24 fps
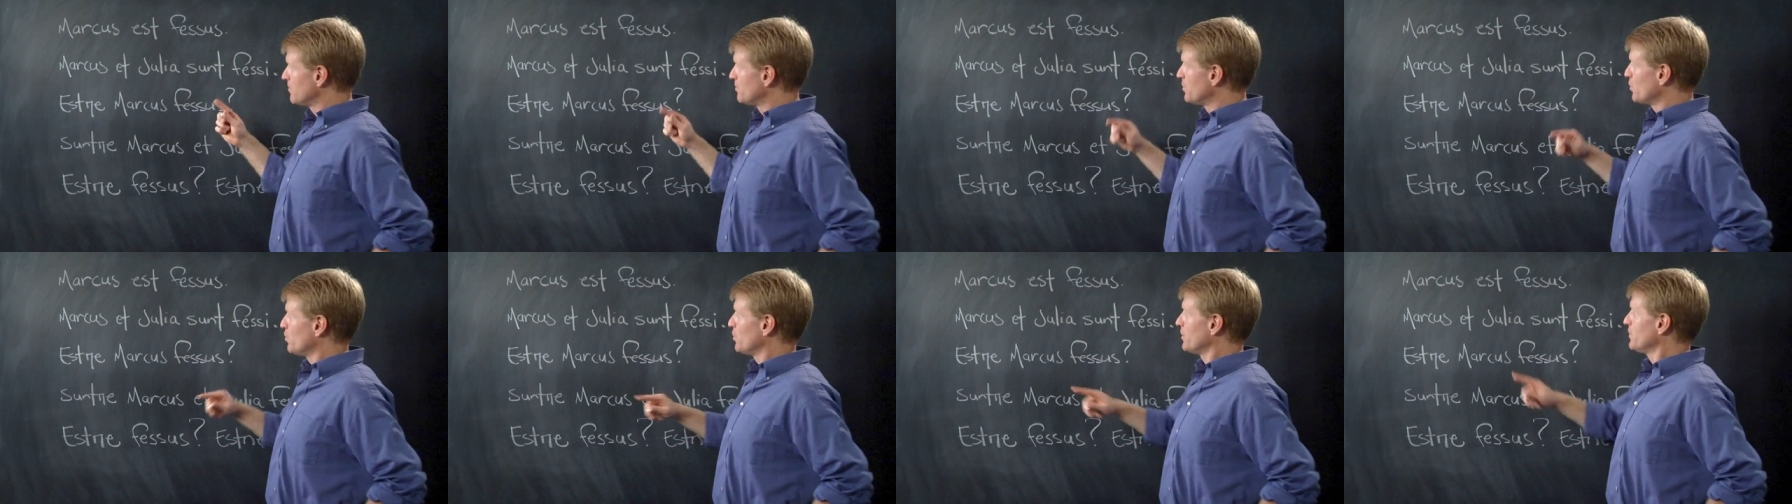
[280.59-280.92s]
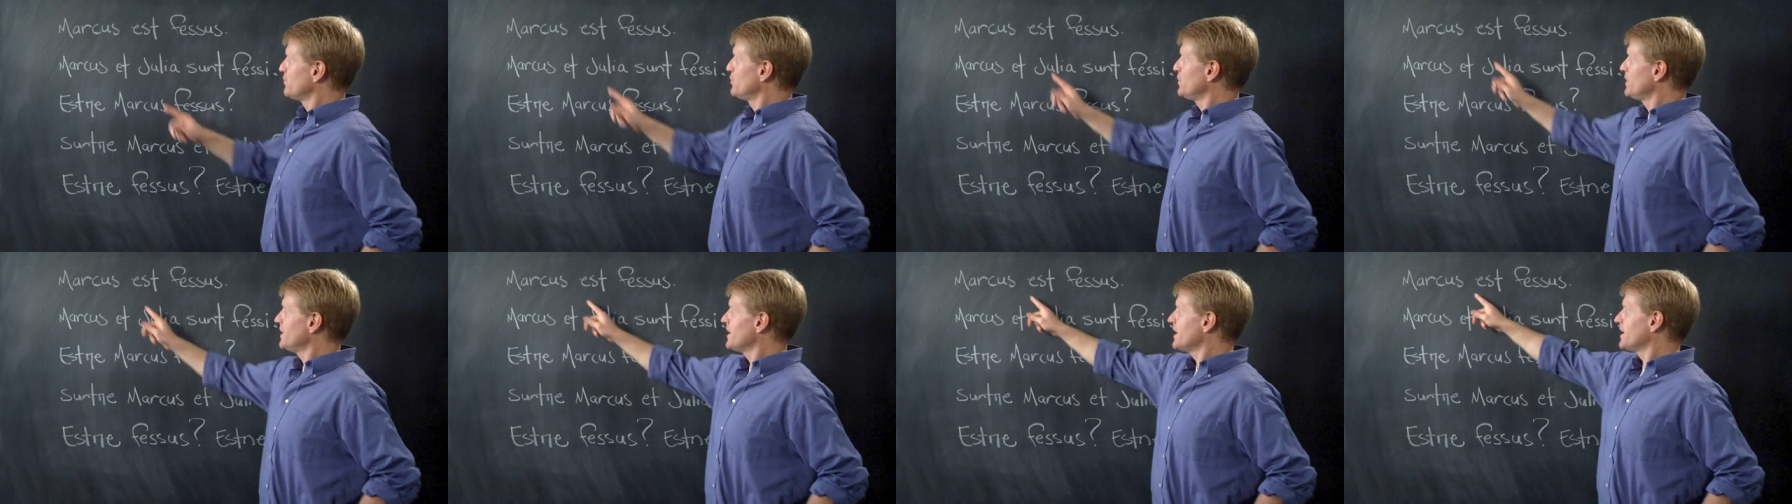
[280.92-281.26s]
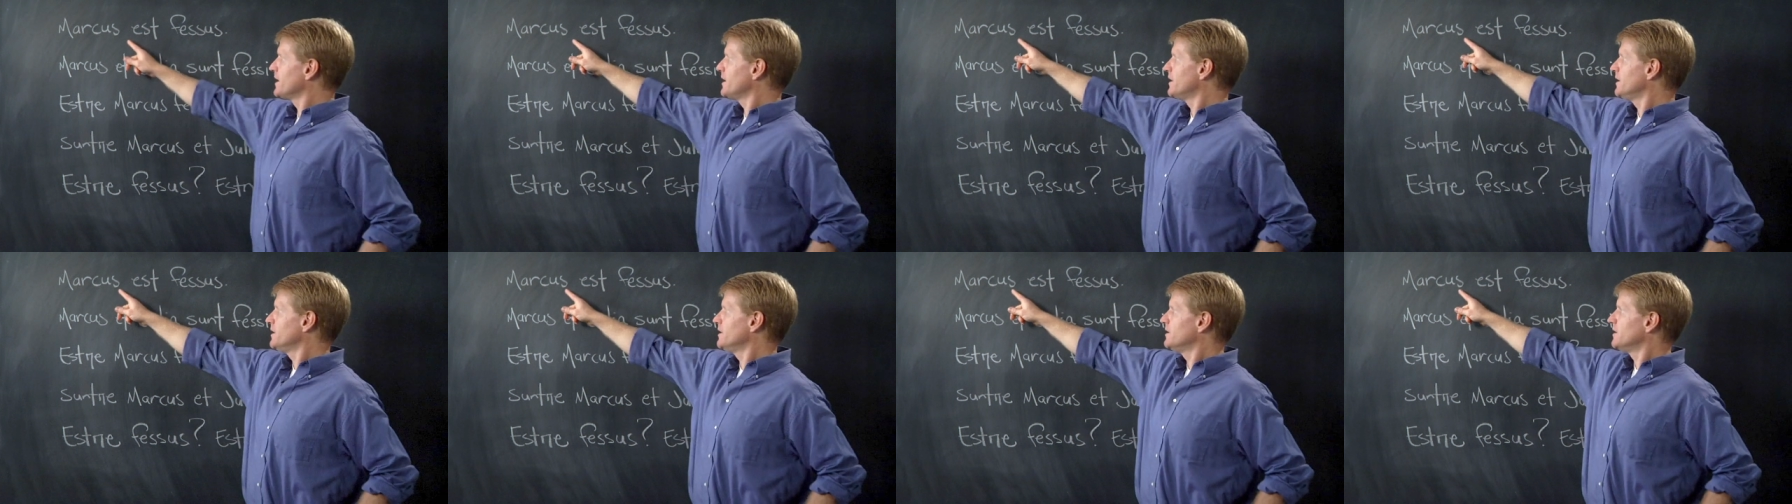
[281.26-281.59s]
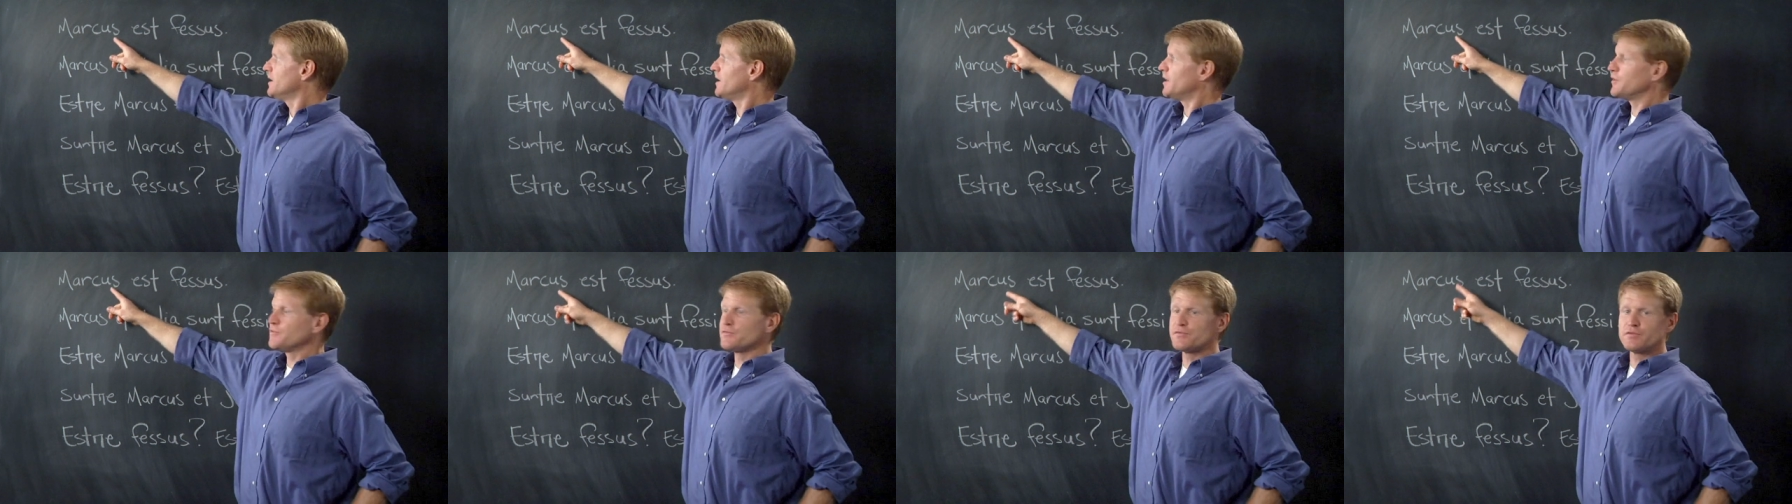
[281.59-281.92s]
But what if we add
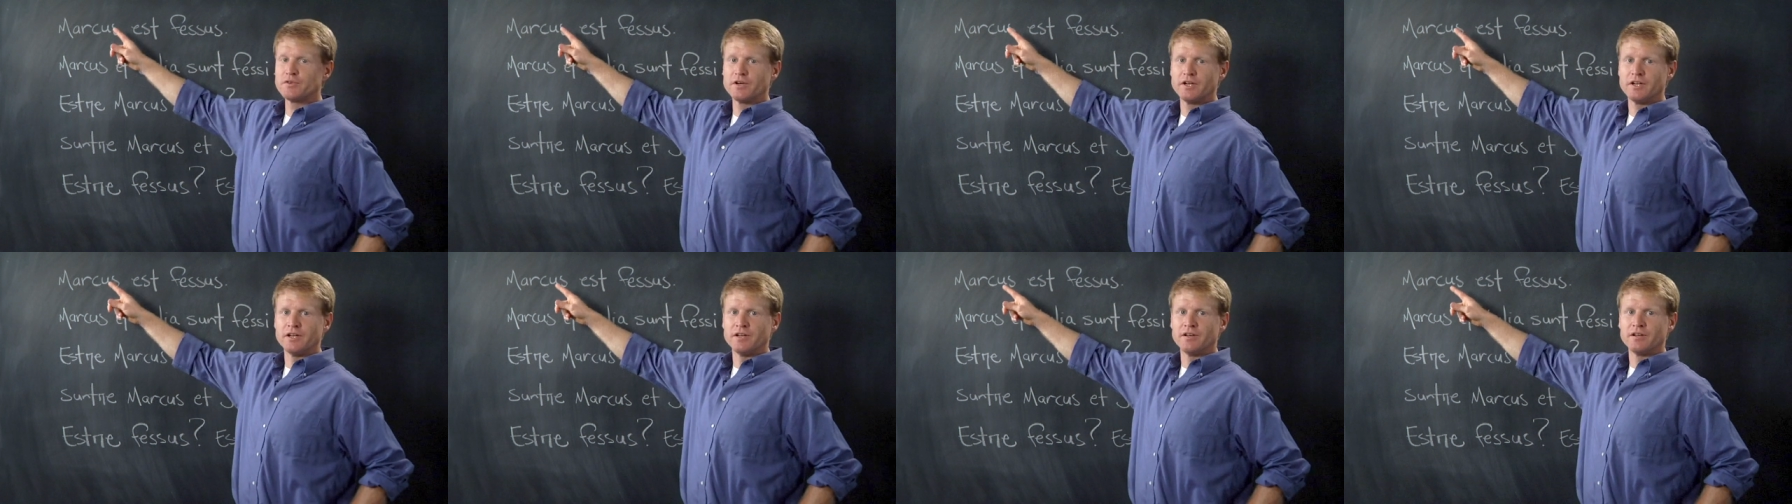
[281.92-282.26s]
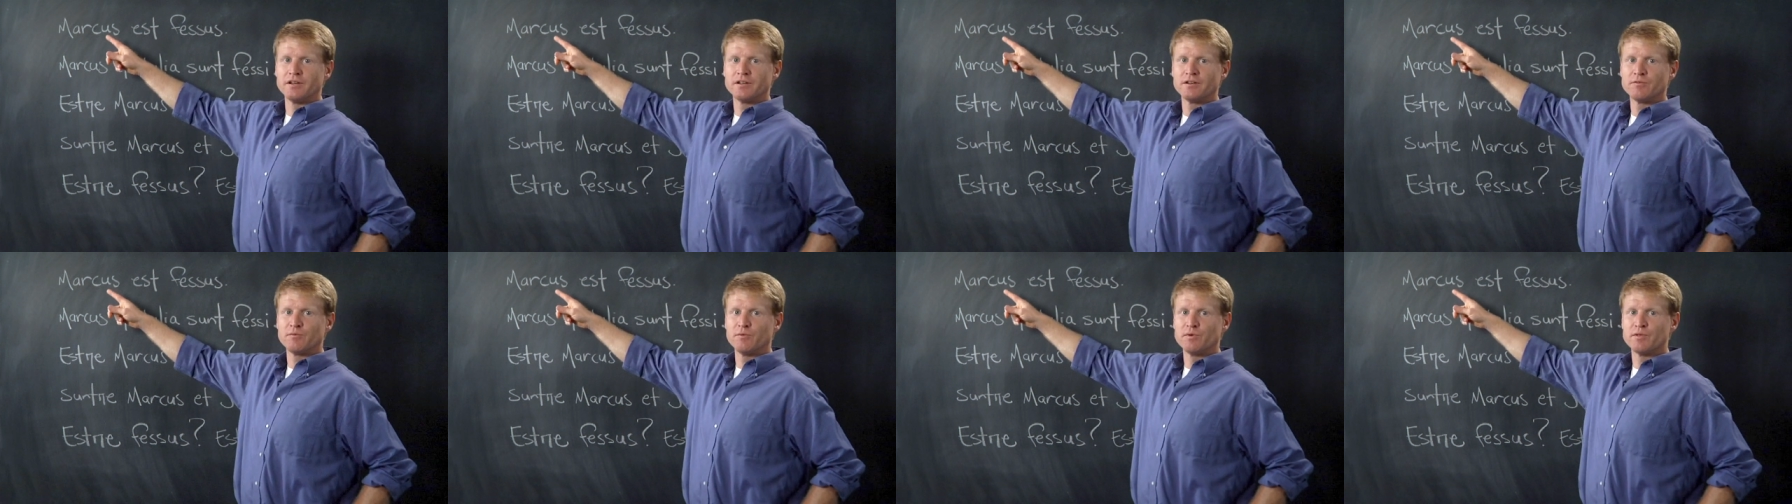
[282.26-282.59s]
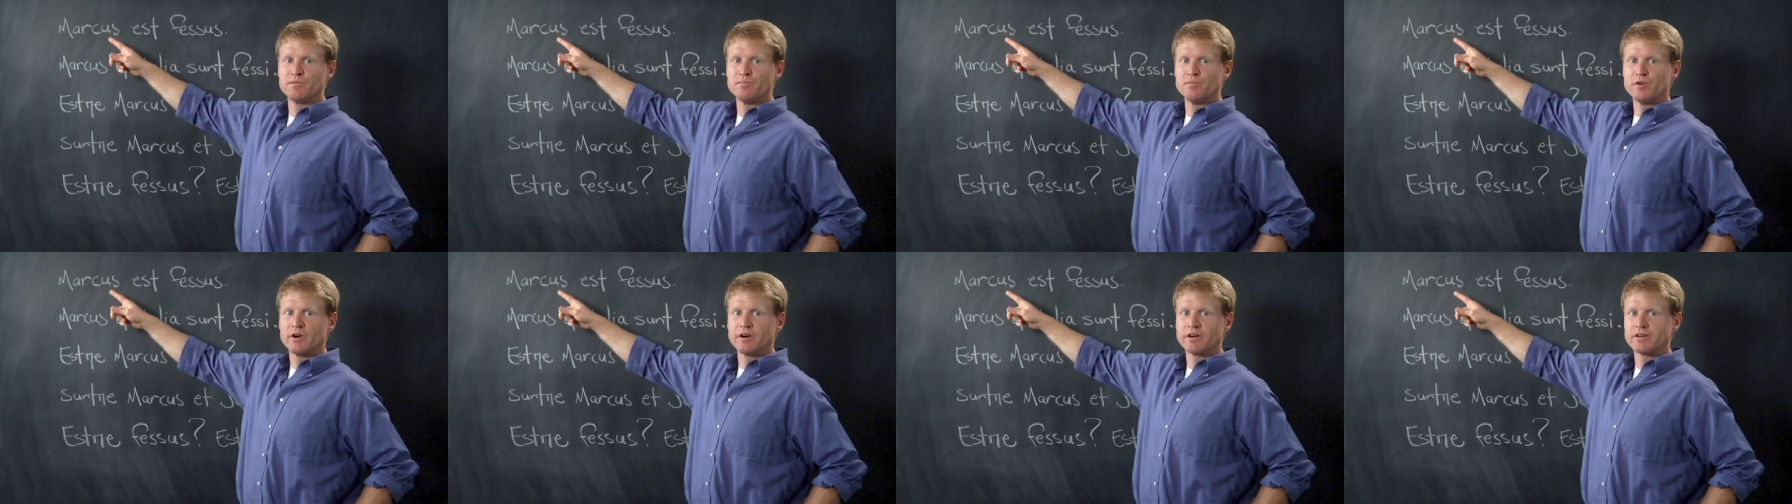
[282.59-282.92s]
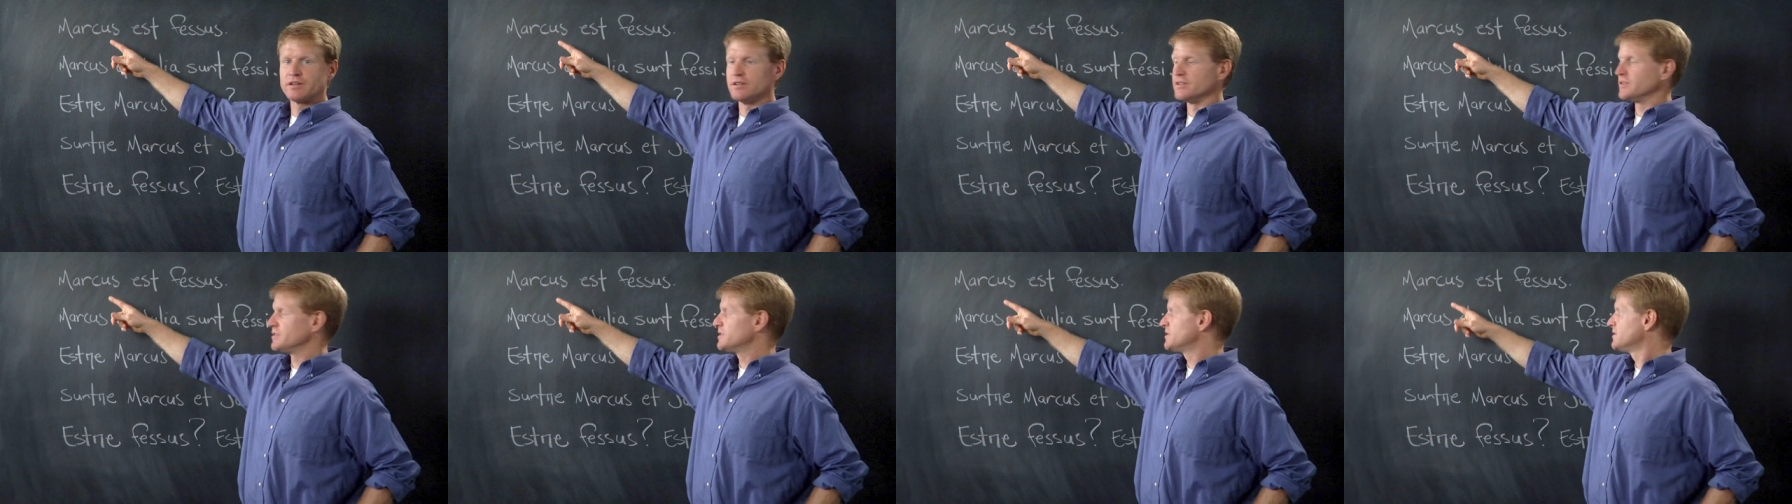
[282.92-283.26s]
a friend with
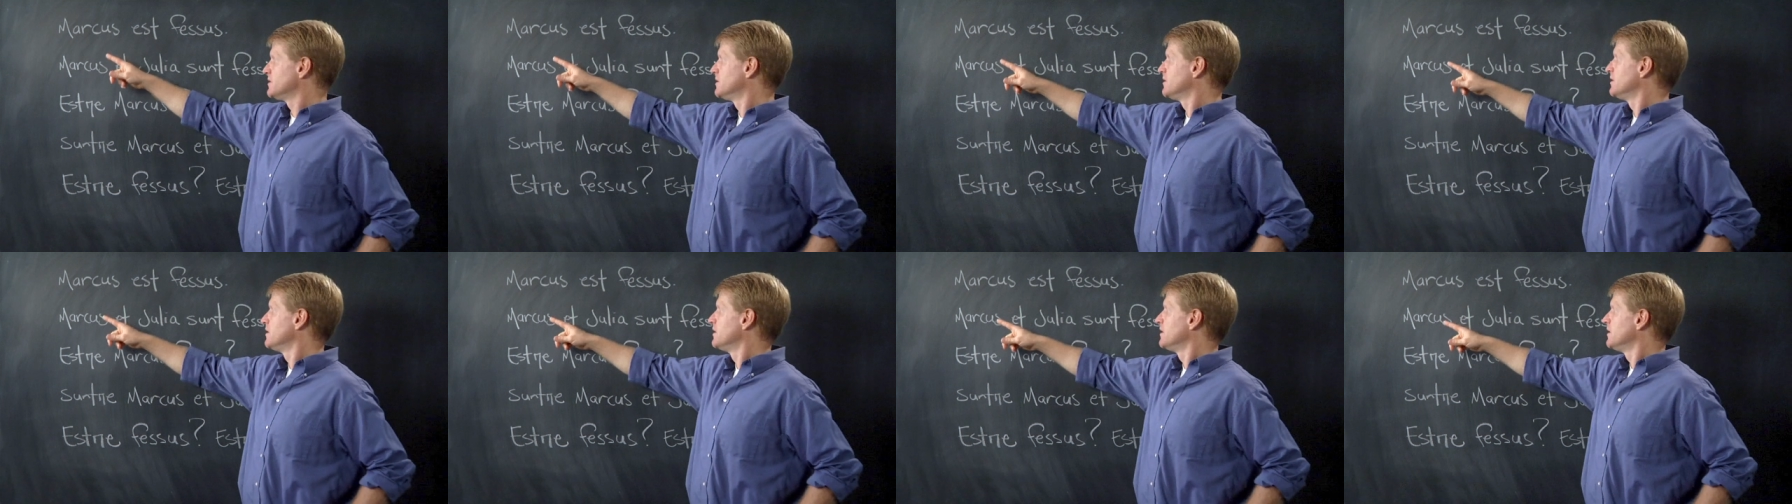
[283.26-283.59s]
Marcus?